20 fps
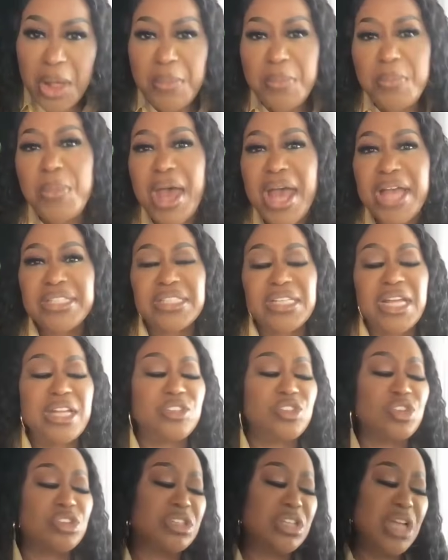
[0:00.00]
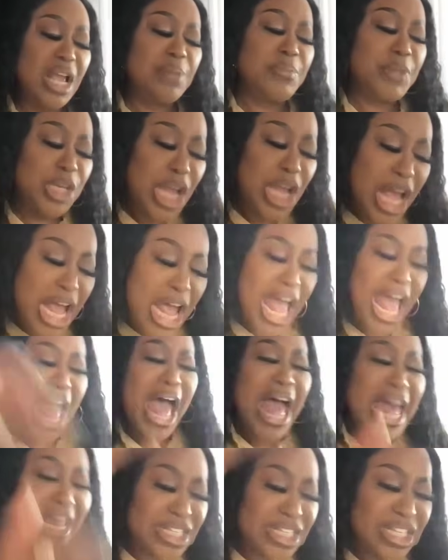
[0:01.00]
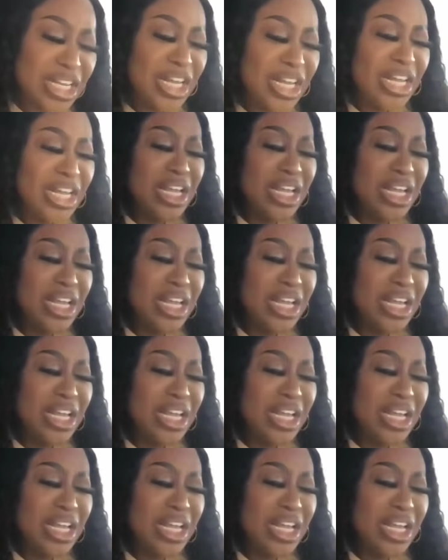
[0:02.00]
mass entertainment. Had